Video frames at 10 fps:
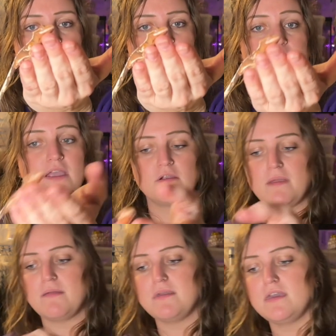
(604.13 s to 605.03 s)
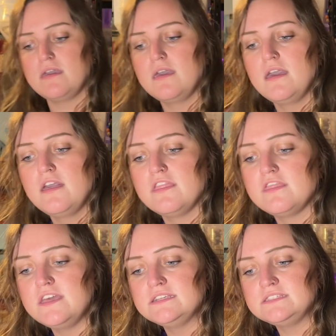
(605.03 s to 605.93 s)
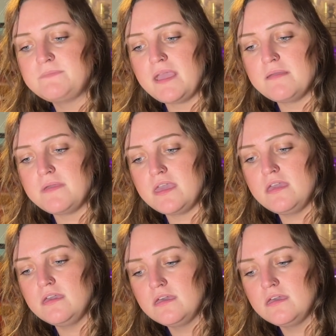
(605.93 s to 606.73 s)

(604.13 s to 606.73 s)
bigger baby. this baby